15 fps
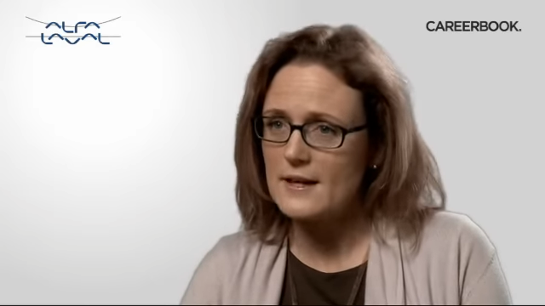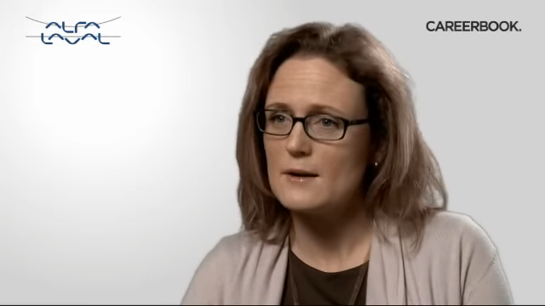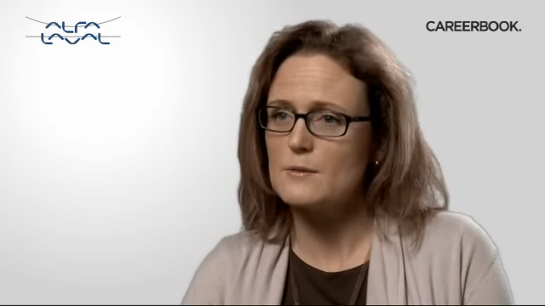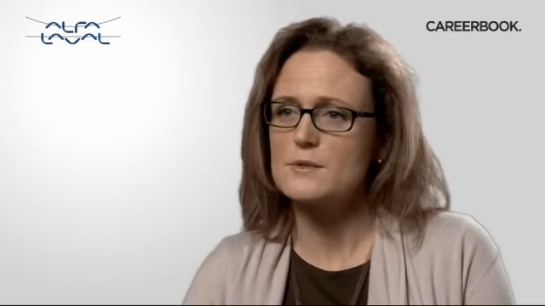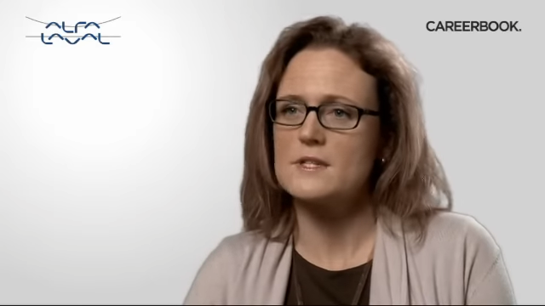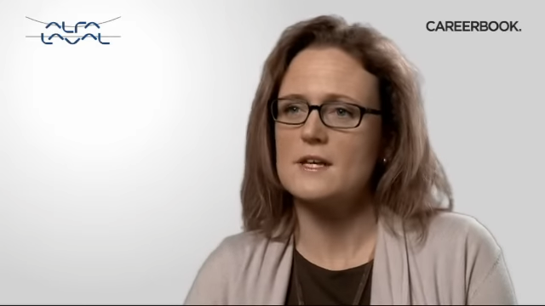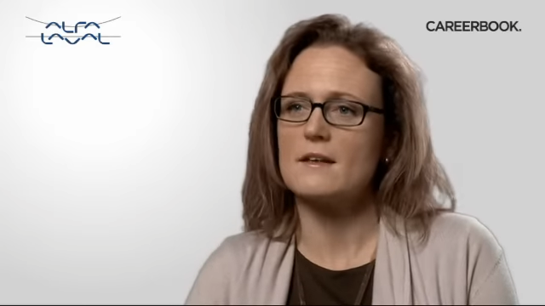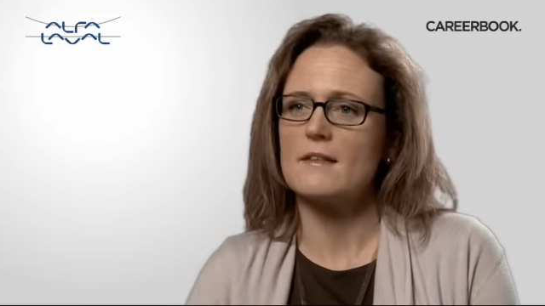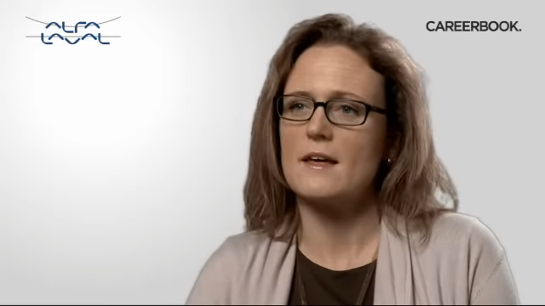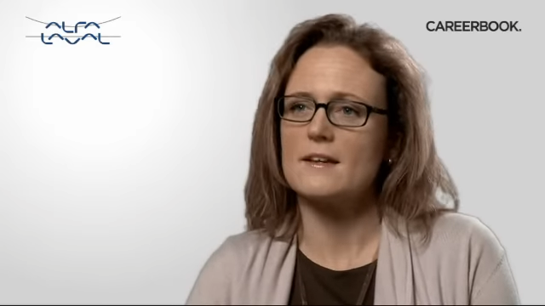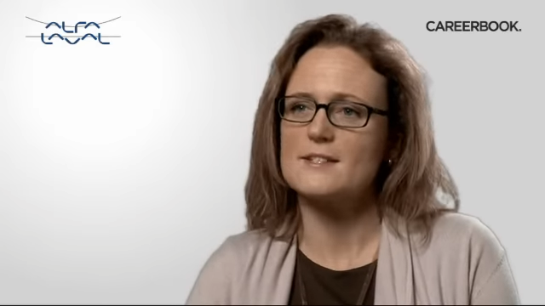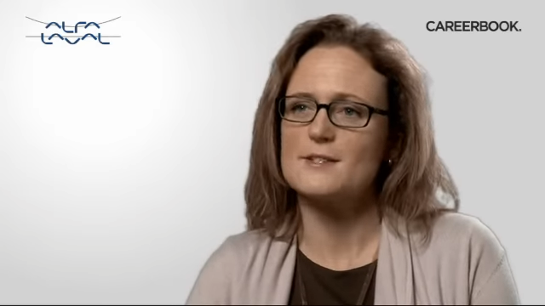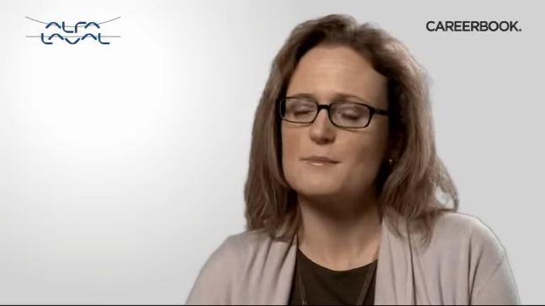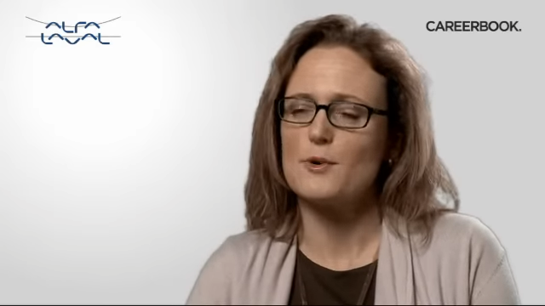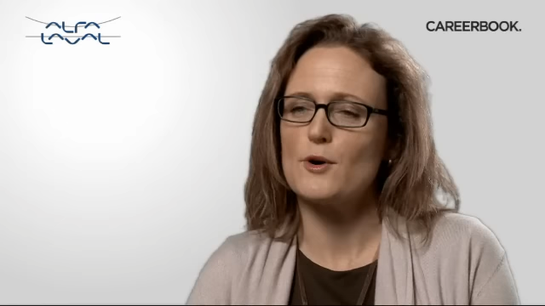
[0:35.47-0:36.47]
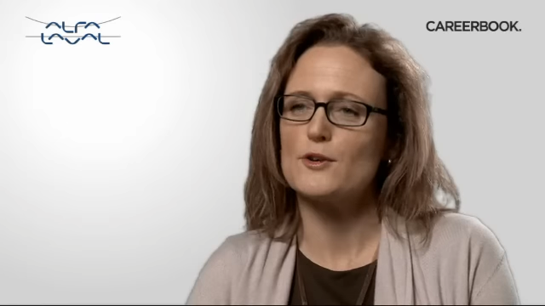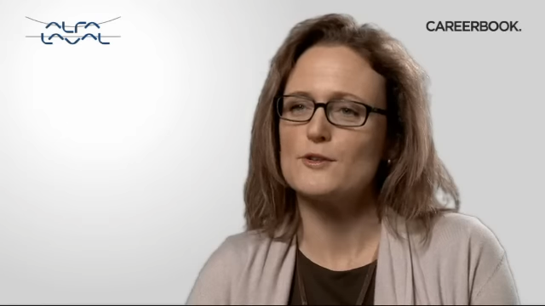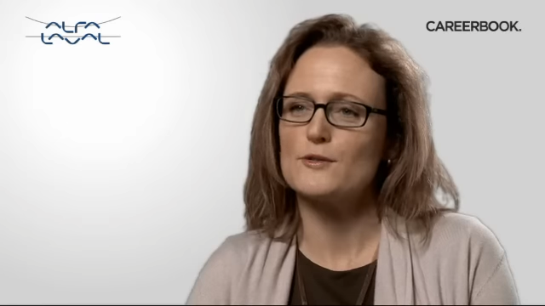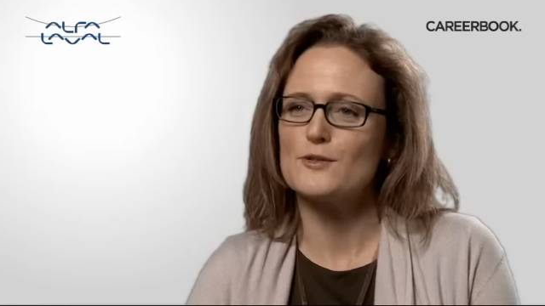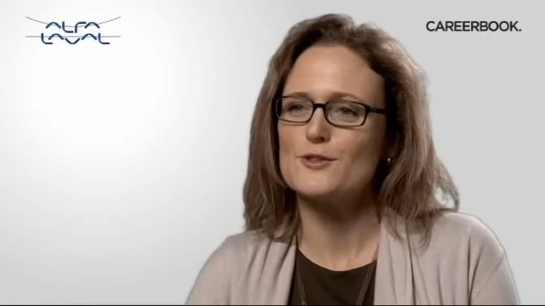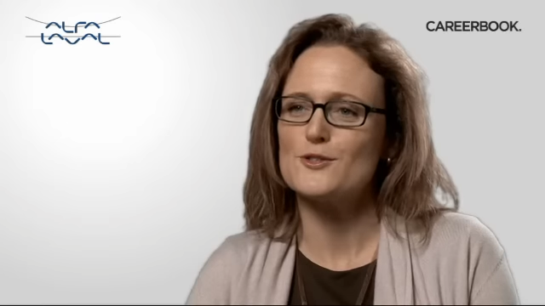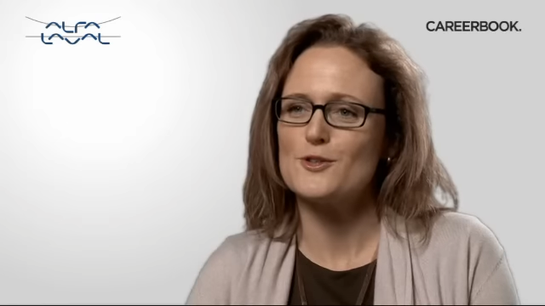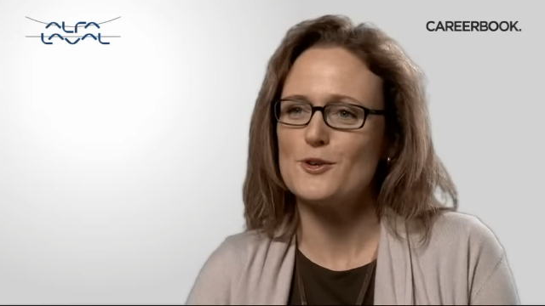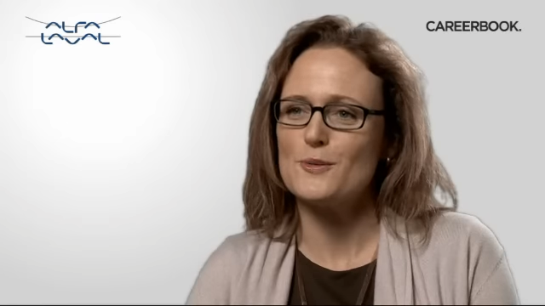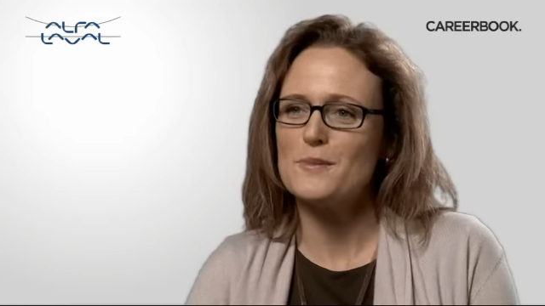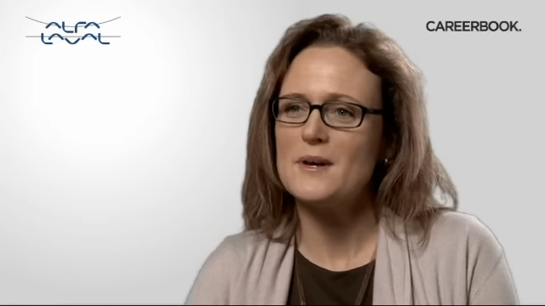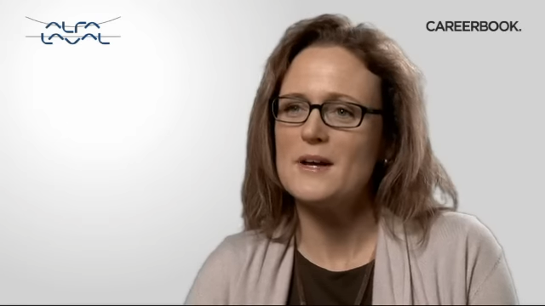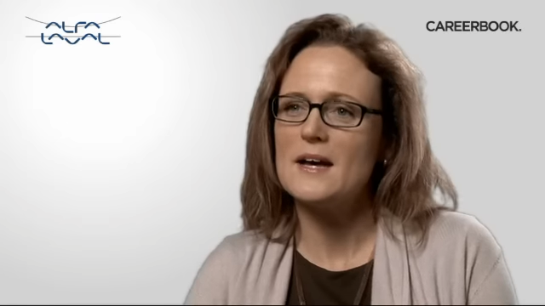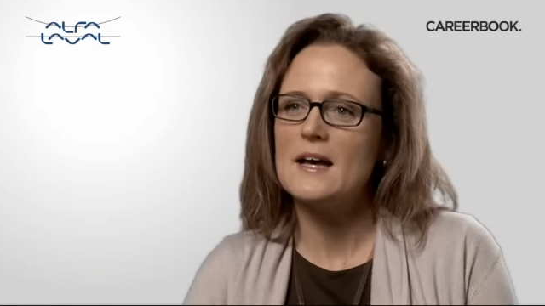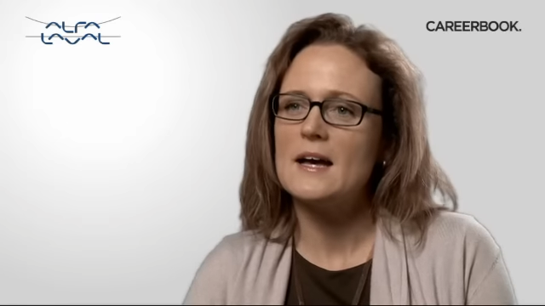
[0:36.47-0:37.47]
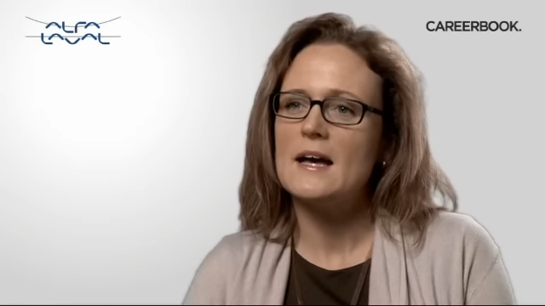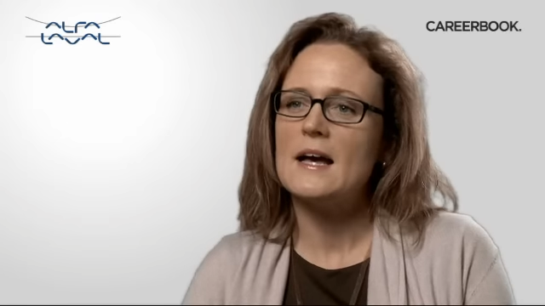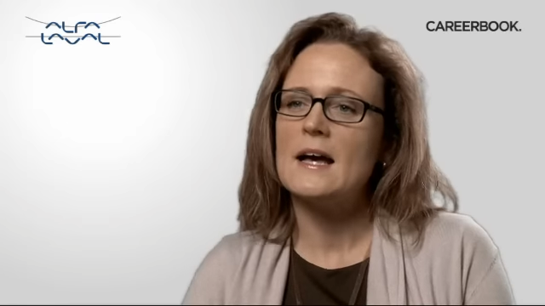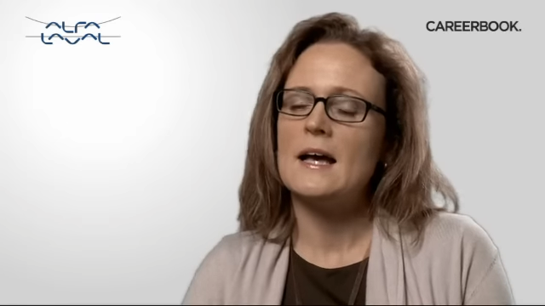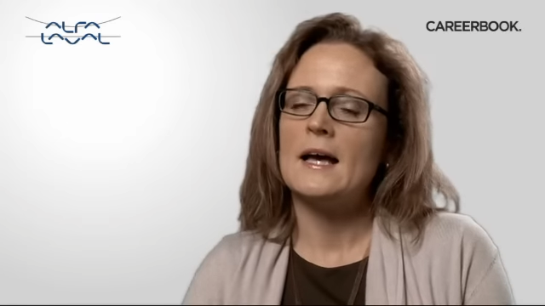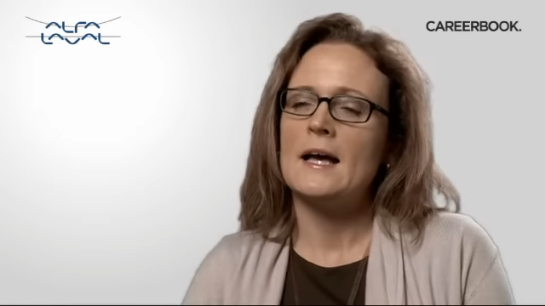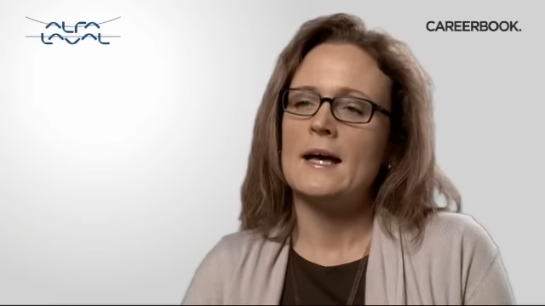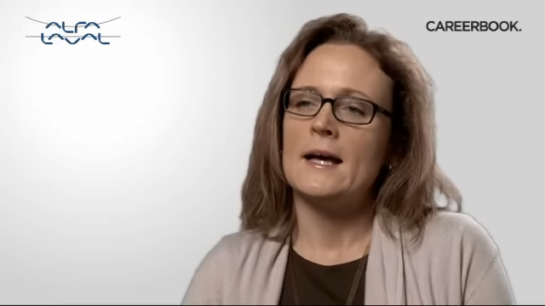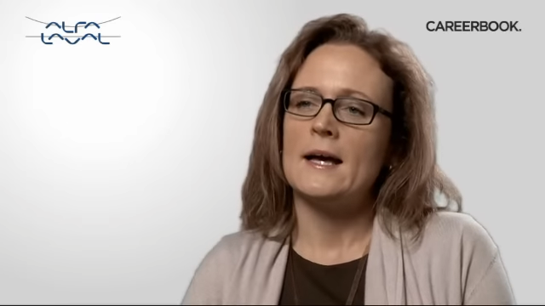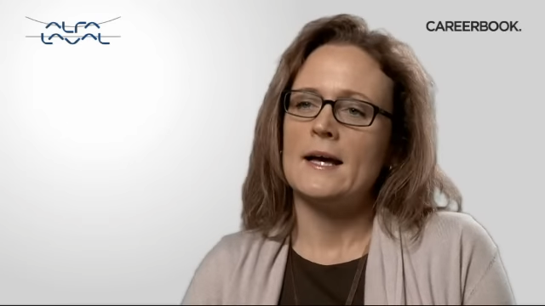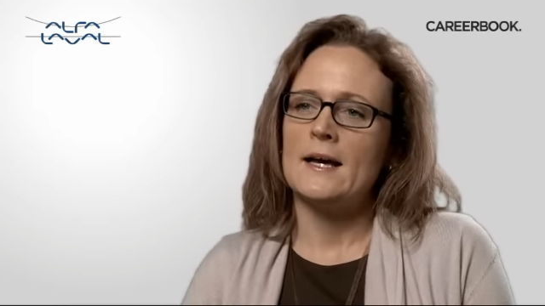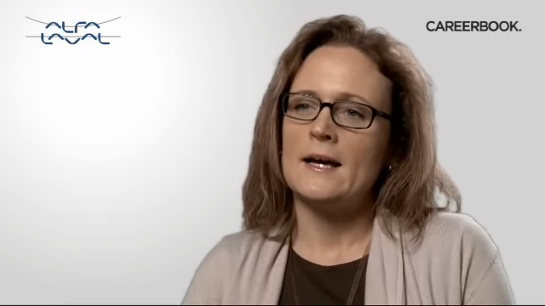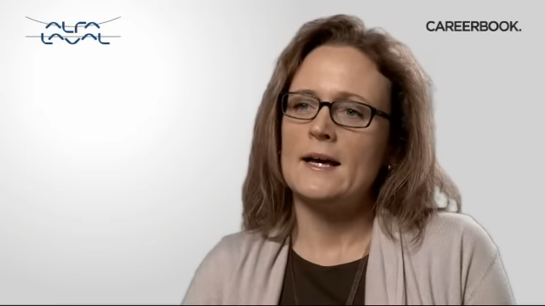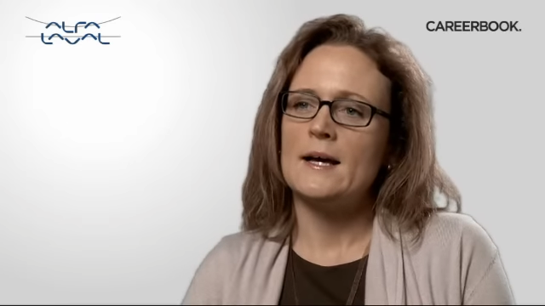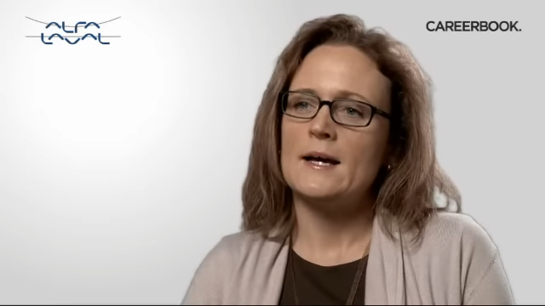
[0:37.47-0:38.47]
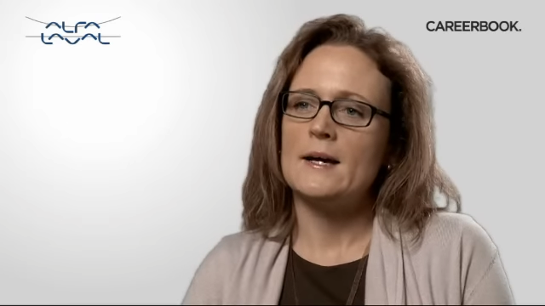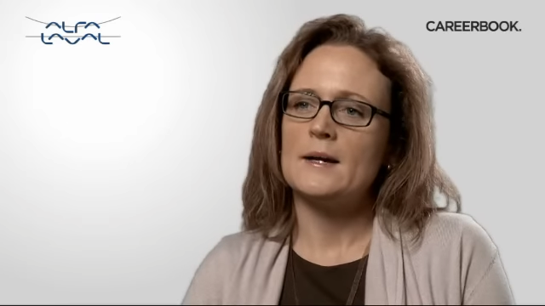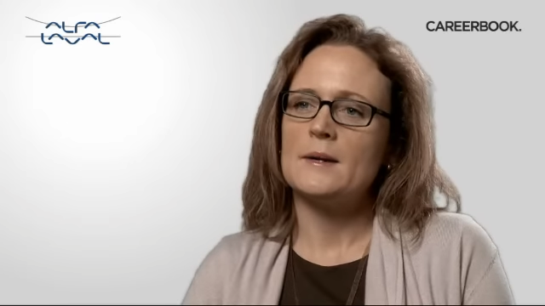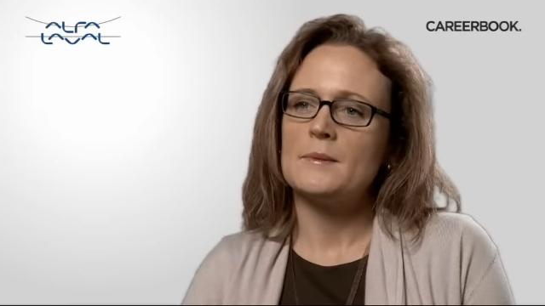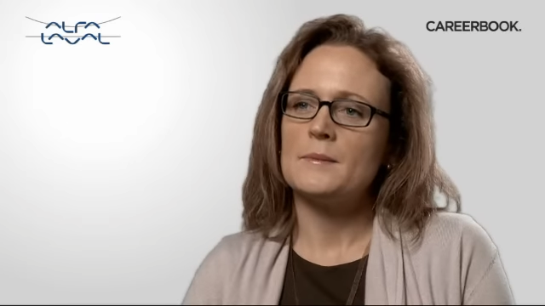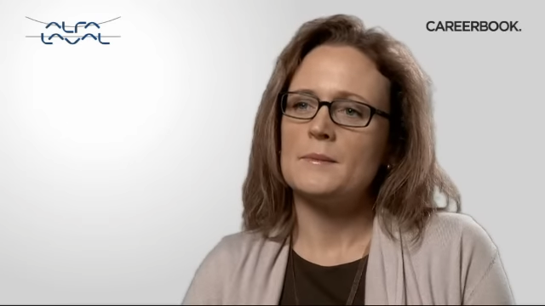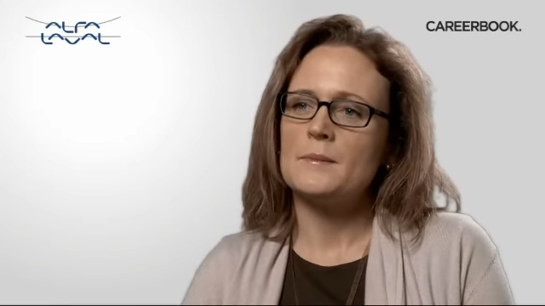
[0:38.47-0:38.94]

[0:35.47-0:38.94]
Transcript: I would say that is the part of the job. Uh,